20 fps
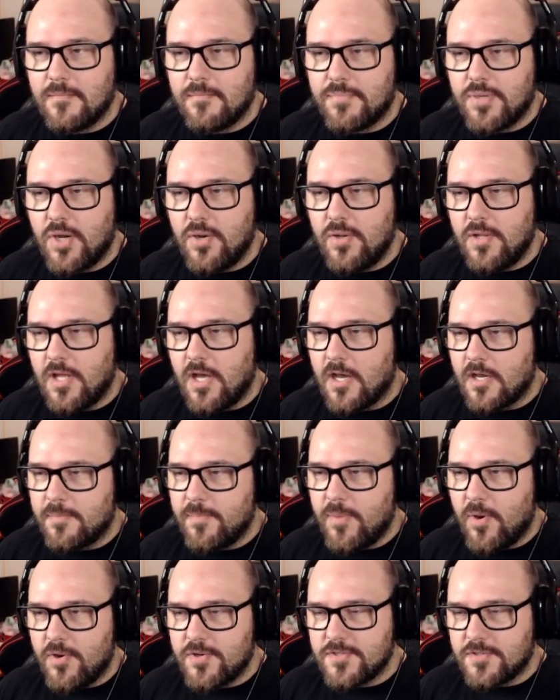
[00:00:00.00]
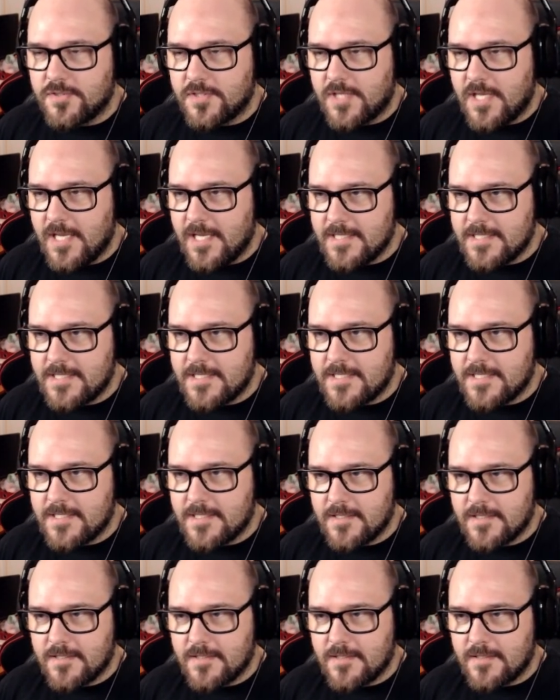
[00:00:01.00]
Prologue, personal case.
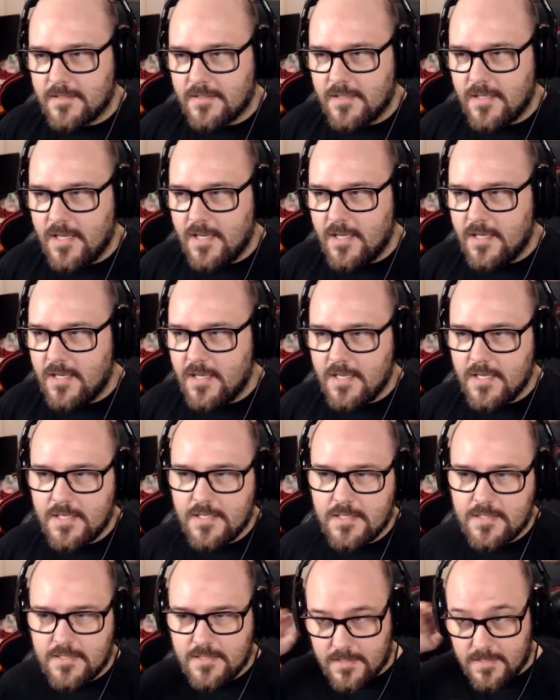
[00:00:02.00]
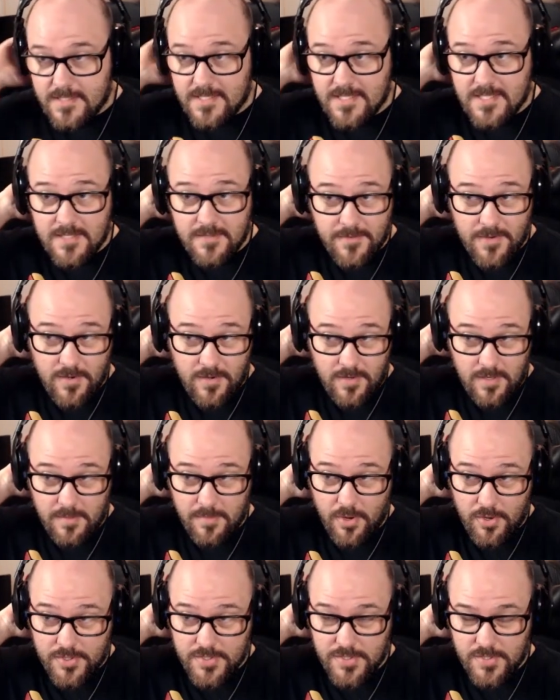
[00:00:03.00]
It is severely
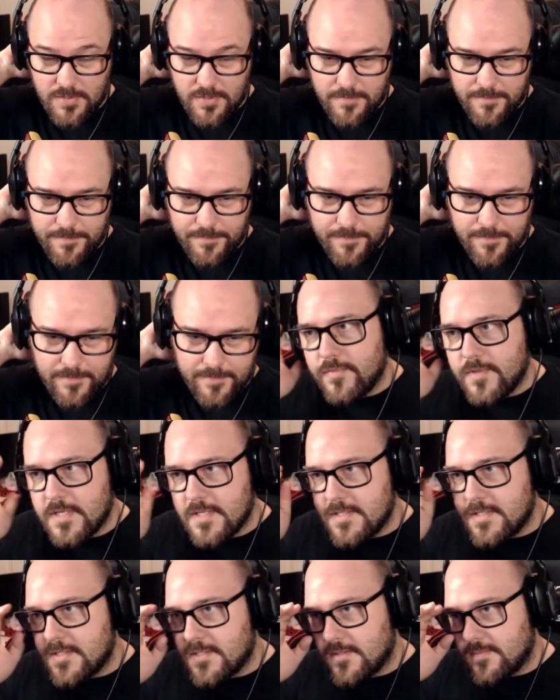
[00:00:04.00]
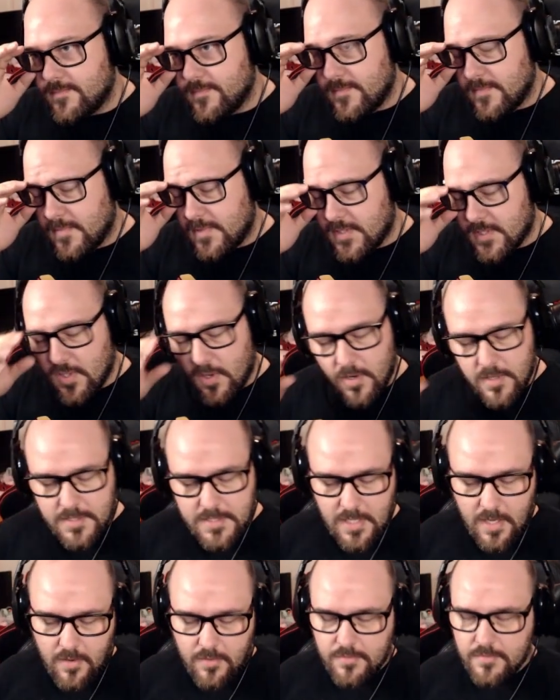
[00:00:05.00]
personal. This
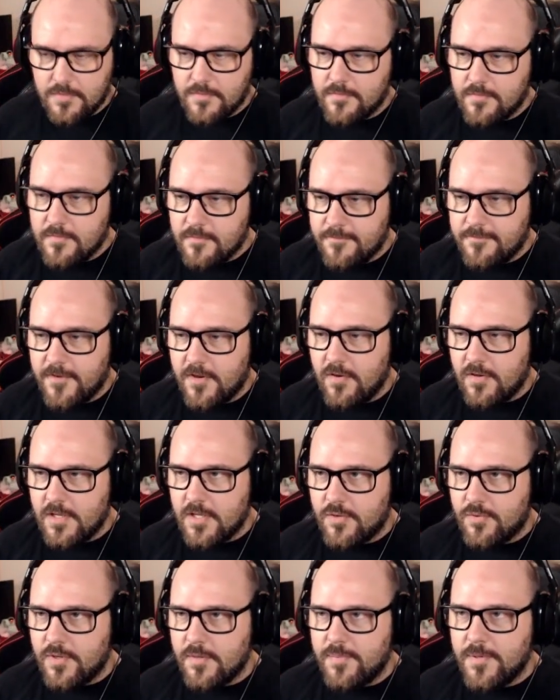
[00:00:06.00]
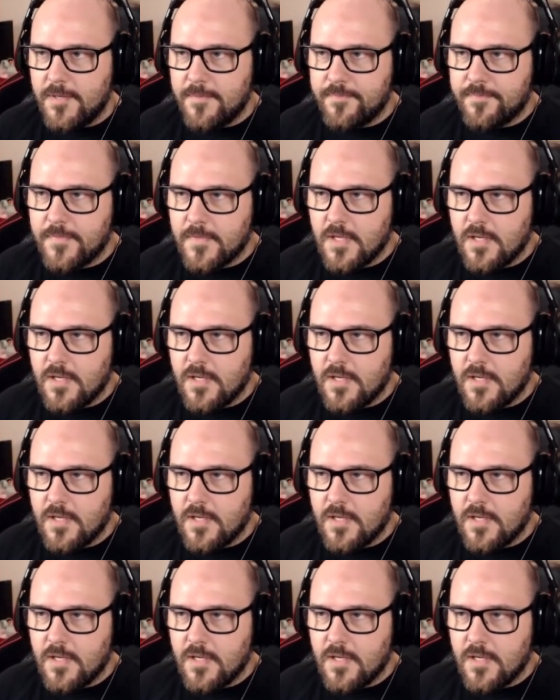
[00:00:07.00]
starts out fairly creepy.